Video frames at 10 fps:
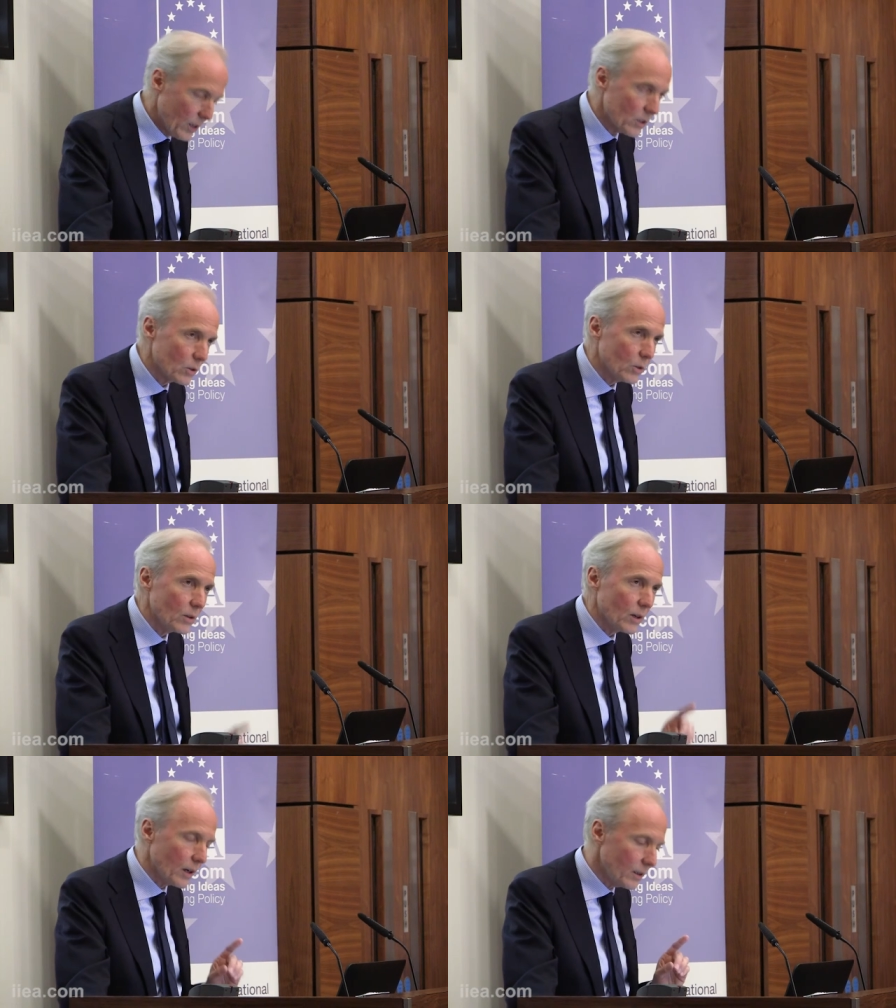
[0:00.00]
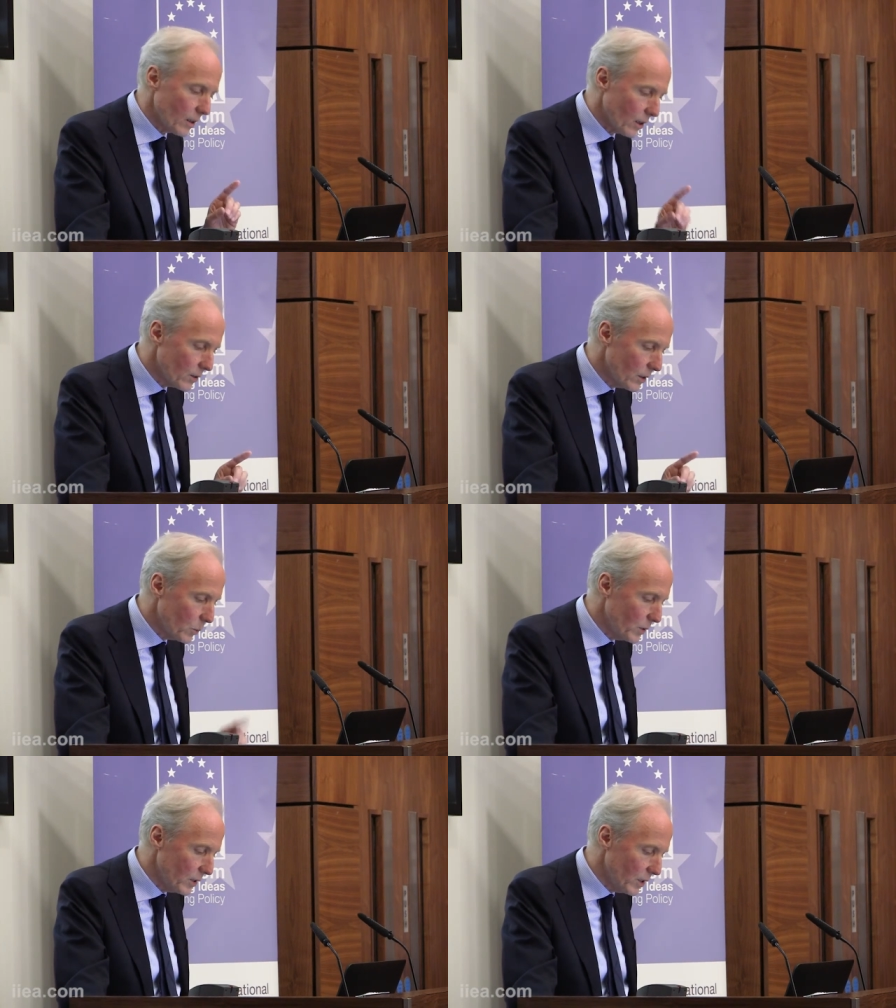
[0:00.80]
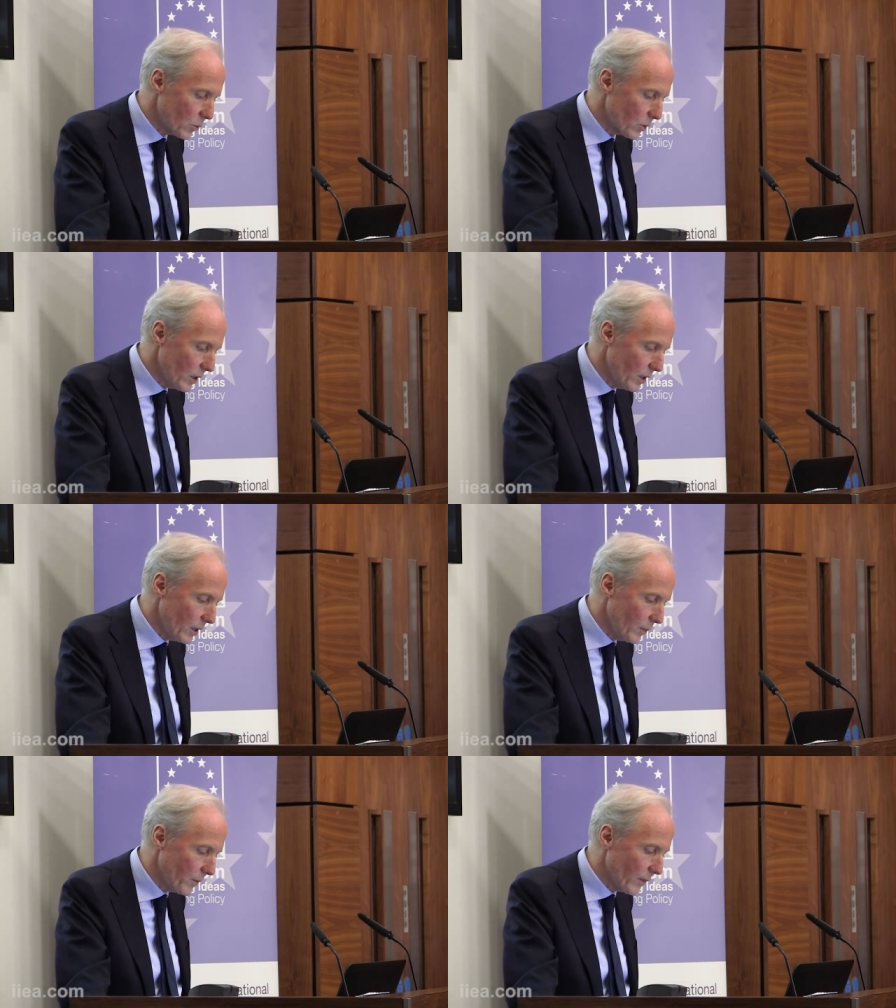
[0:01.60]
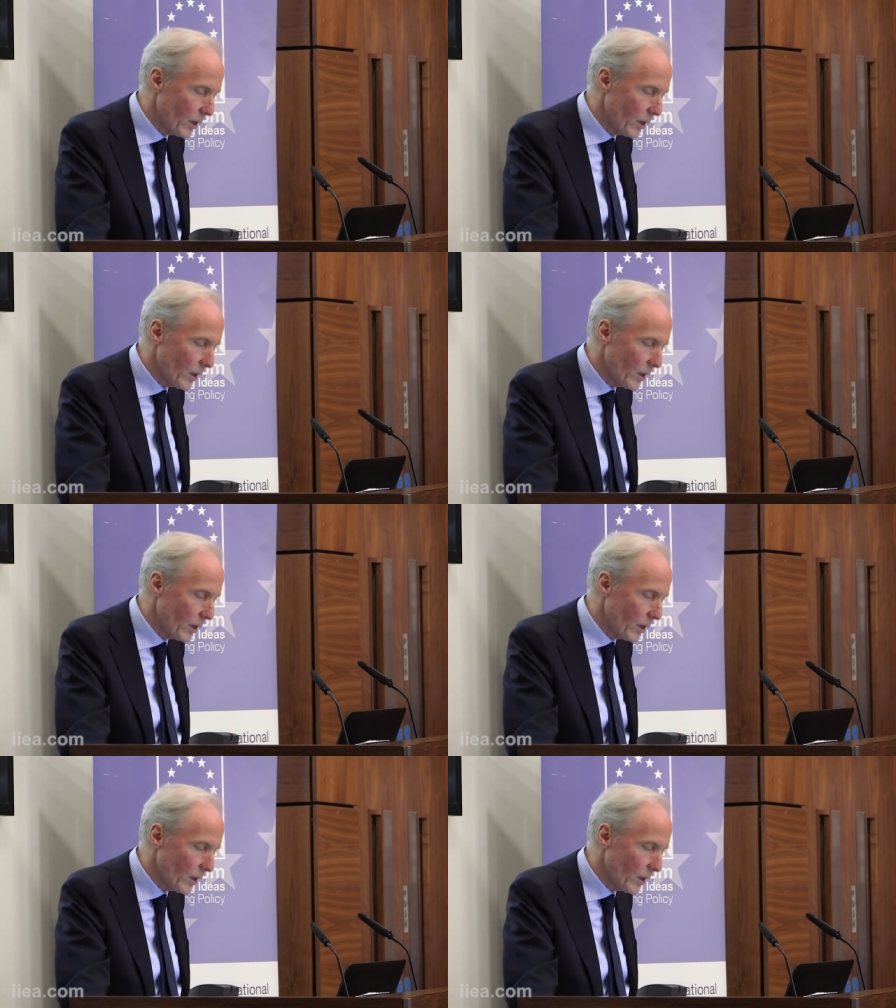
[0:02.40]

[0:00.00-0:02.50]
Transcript: So I, I think we need really